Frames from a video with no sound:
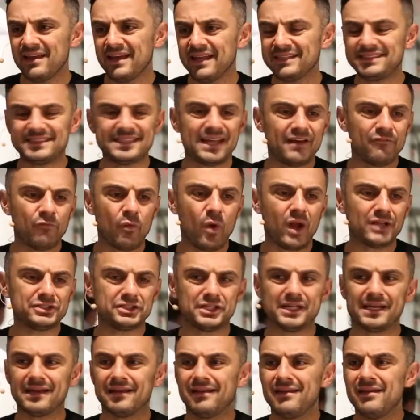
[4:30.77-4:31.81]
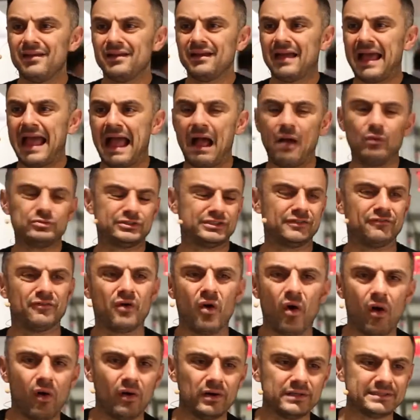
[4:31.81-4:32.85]
Instead of watching House of
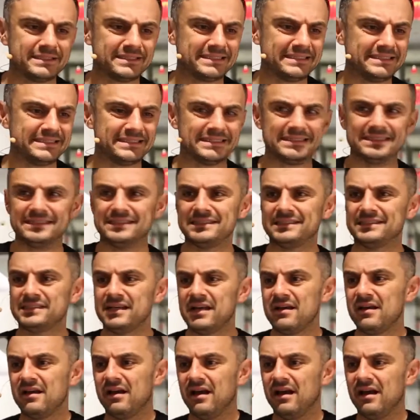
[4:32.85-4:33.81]
Cards seasons,